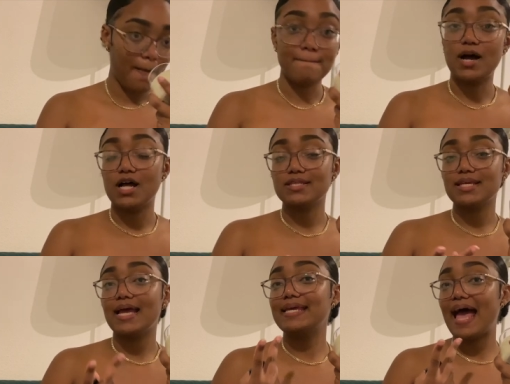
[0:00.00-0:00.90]
But
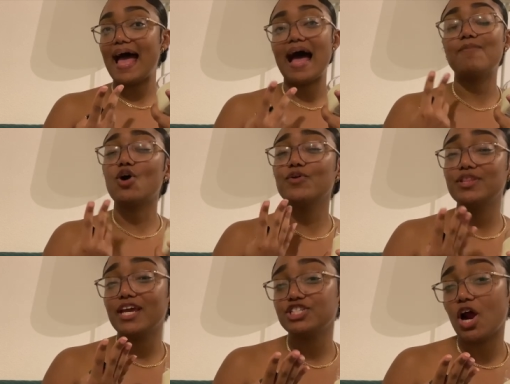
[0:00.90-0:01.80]
yeah, I'm going to
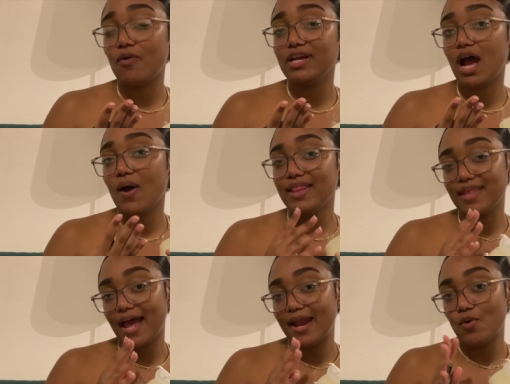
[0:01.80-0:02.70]
take a shower right now and
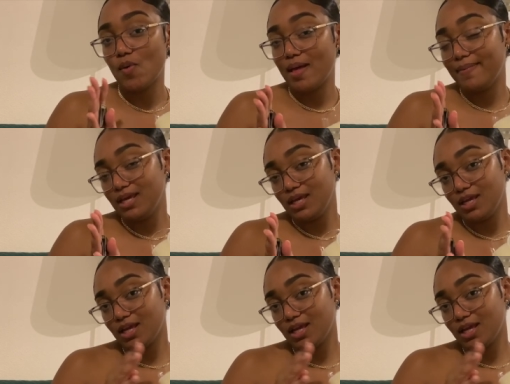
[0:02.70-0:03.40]
then we'll be